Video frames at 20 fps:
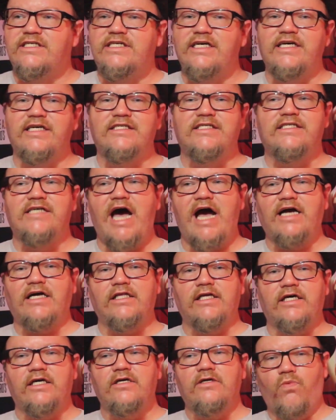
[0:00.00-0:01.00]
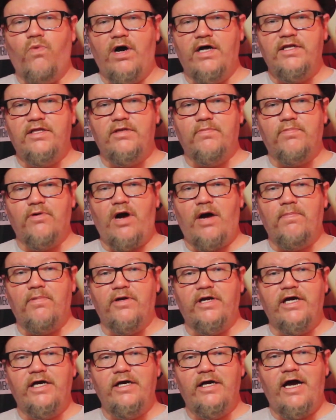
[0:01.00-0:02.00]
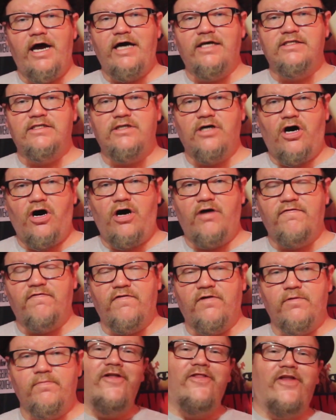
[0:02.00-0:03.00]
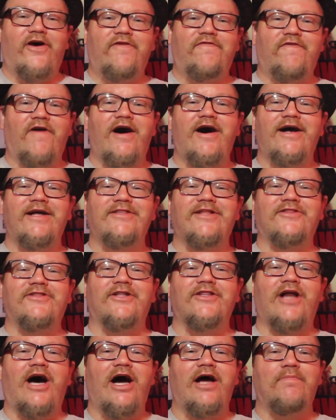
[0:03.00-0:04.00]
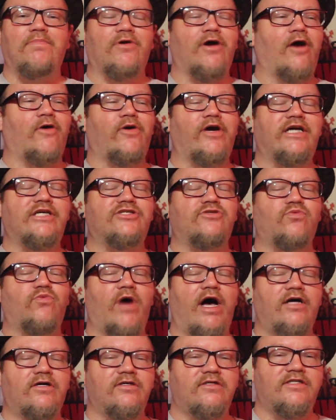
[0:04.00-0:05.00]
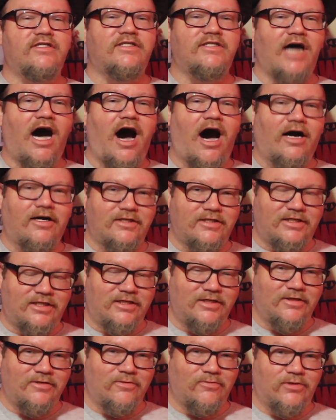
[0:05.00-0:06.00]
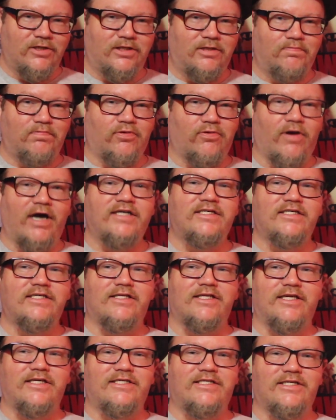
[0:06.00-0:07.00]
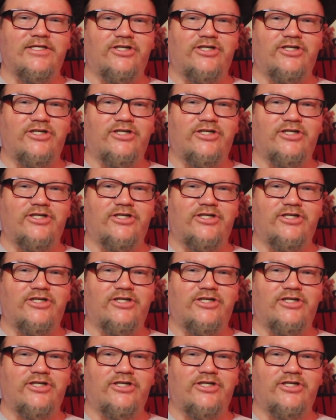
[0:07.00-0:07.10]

see exactly what the property has to offer. They find that the library is well stocked with priceless